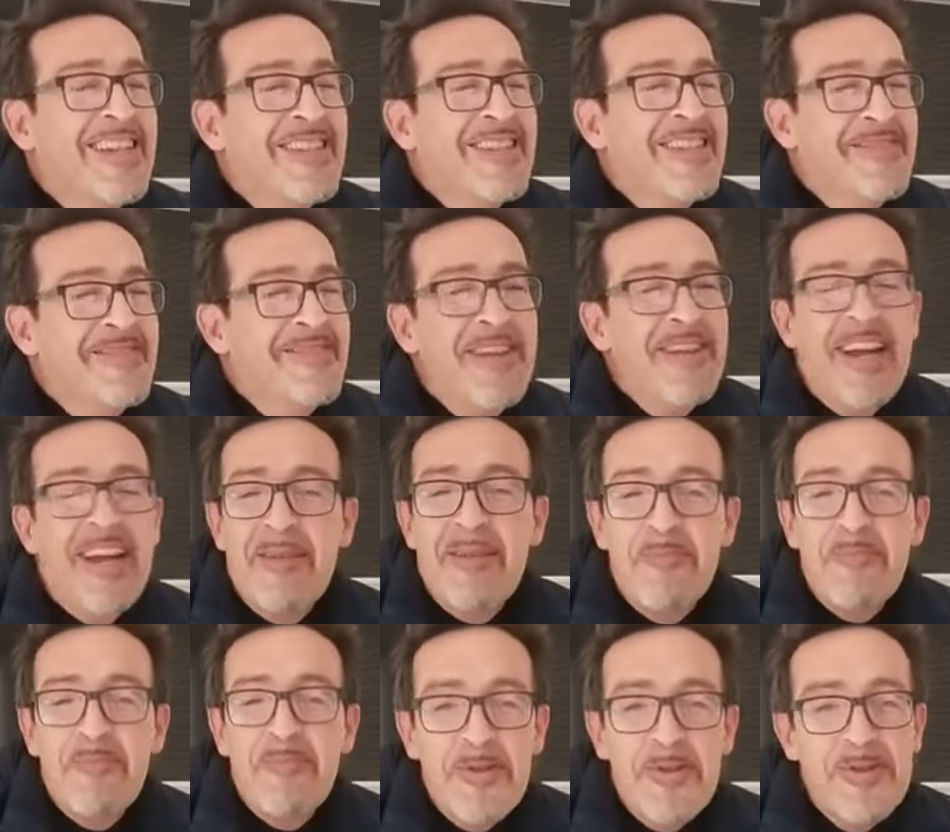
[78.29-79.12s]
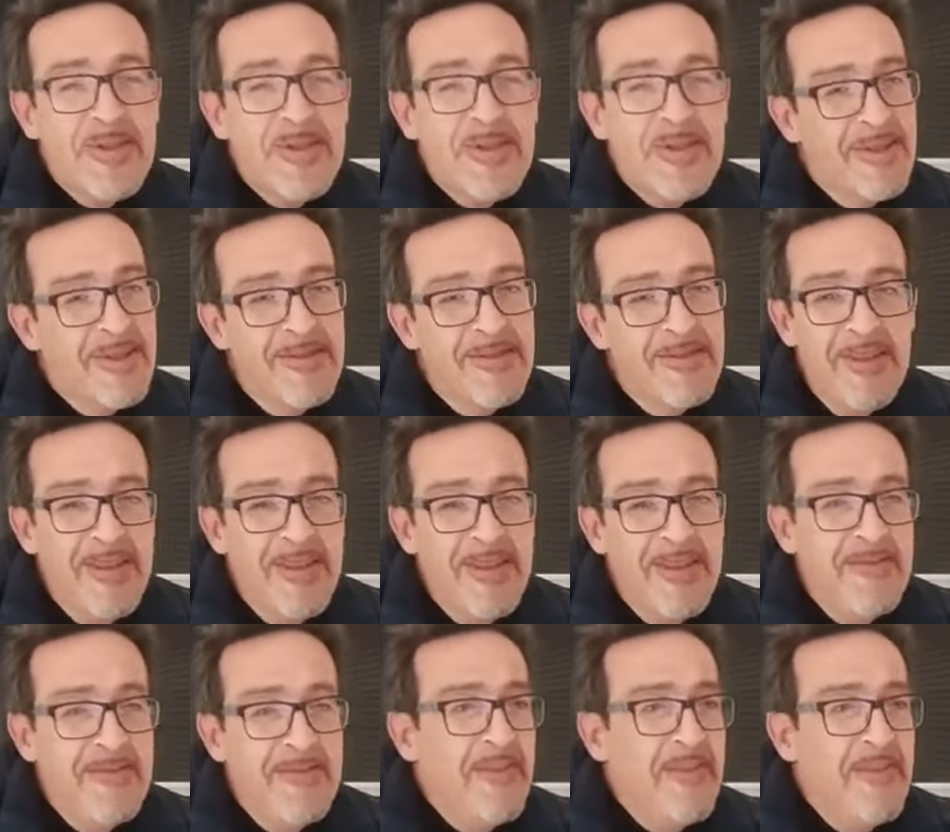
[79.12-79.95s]
We are approaching
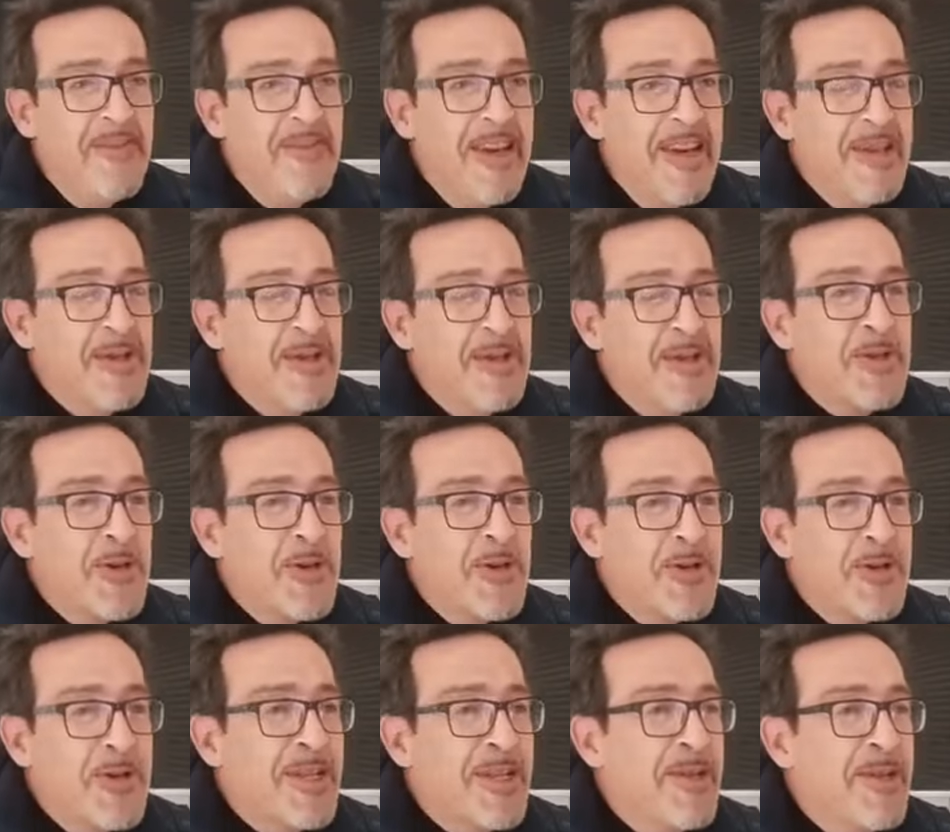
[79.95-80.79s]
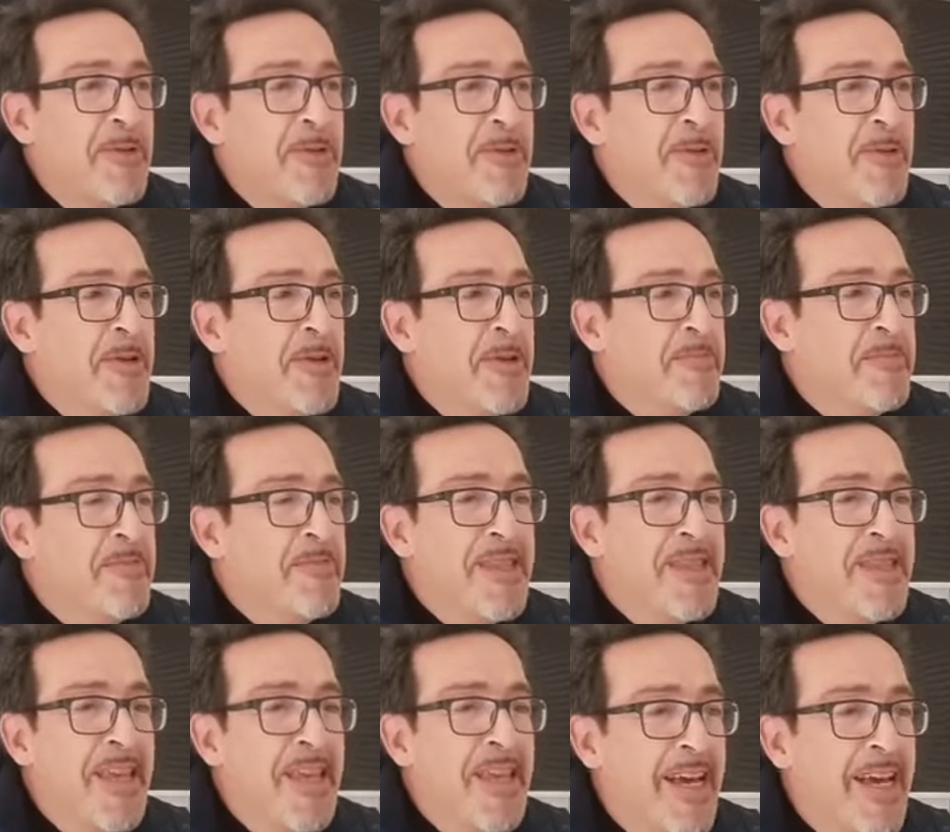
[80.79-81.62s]
very shortly. We will be
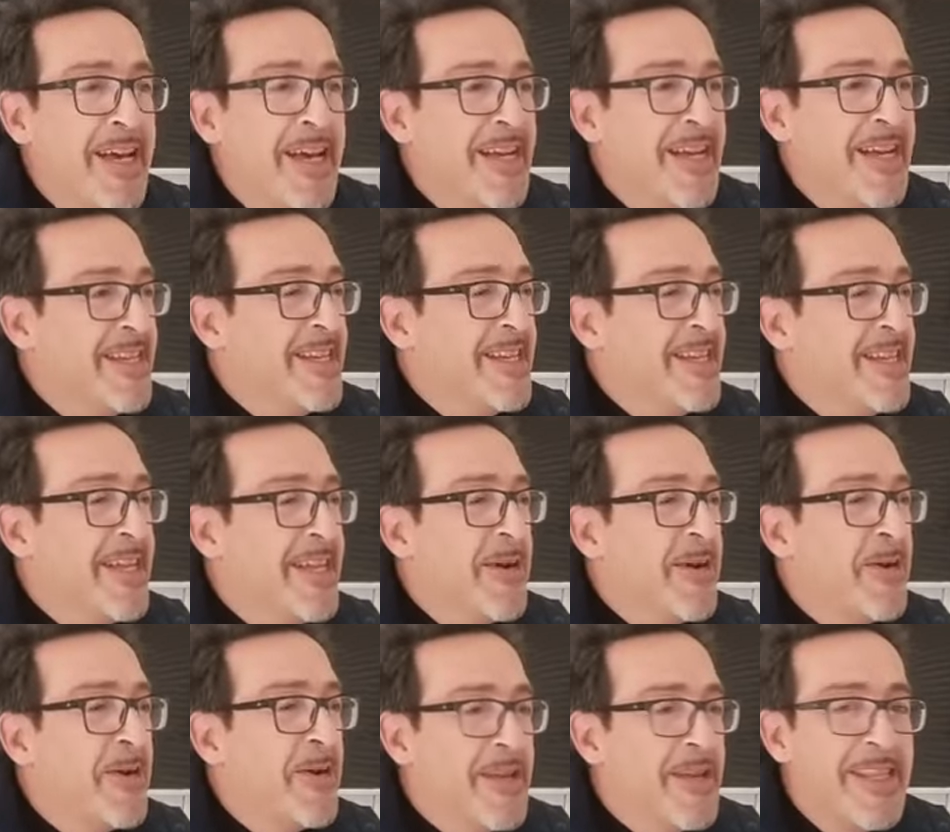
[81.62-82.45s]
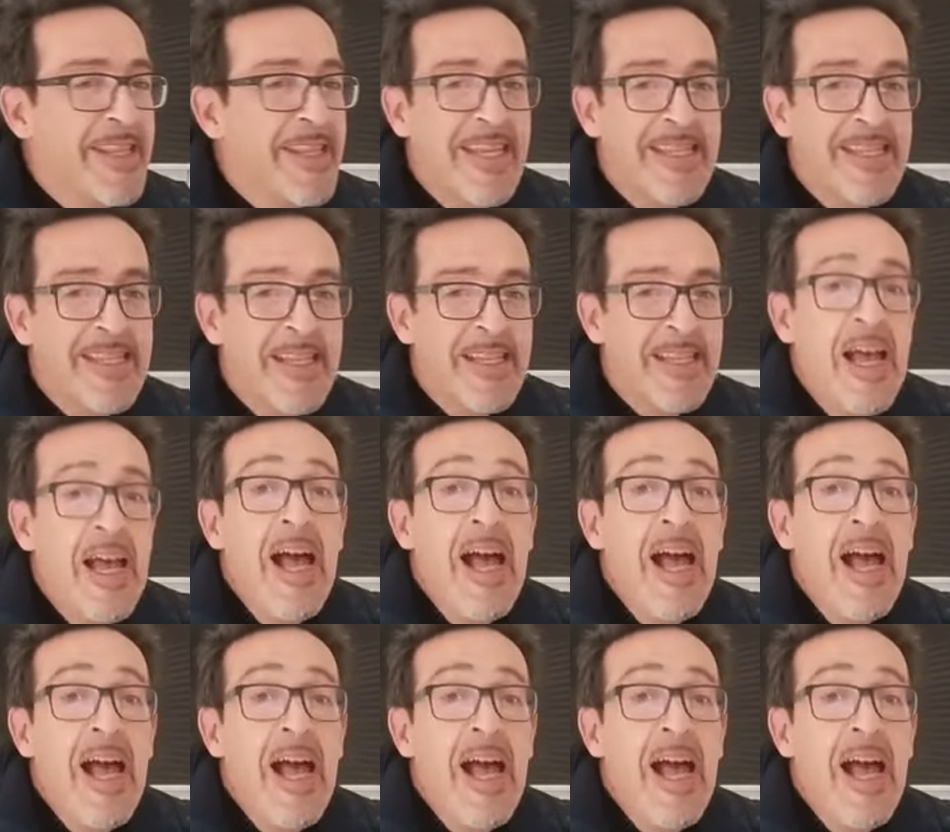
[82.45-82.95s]
there in the holidays.